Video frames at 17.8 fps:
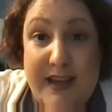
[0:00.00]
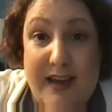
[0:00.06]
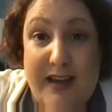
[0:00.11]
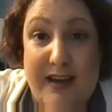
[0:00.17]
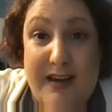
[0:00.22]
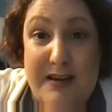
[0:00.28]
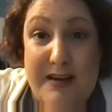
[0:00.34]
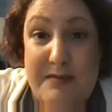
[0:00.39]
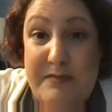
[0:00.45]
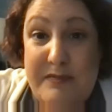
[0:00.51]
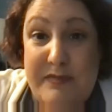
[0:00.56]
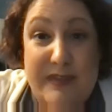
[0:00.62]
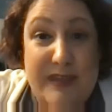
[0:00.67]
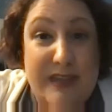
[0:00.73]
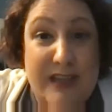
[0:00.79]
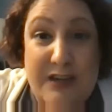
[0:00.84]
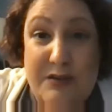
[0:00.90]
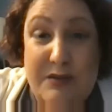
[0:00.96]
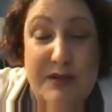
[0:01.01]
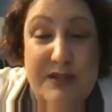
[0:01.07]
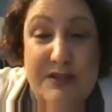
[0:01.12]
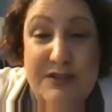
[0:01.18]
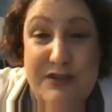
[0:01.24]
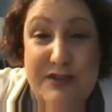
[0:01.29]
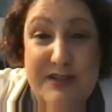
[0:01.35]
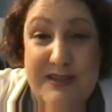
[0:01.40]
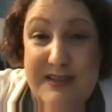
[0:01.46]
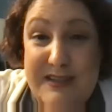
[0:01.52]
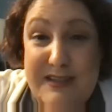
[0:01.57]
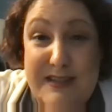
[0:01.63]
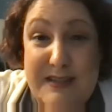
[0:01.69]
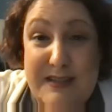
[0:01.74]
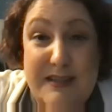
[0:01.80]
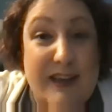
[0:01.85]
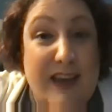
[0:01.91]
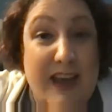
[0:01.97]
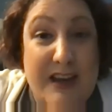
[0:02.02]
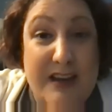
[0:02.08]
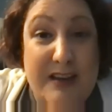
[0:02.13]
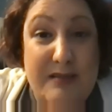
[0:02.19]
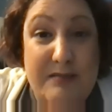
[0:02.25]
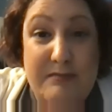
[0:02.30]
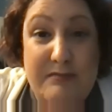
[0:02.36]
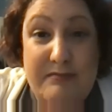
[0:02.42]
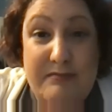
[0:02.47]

um, you know it's just this kind of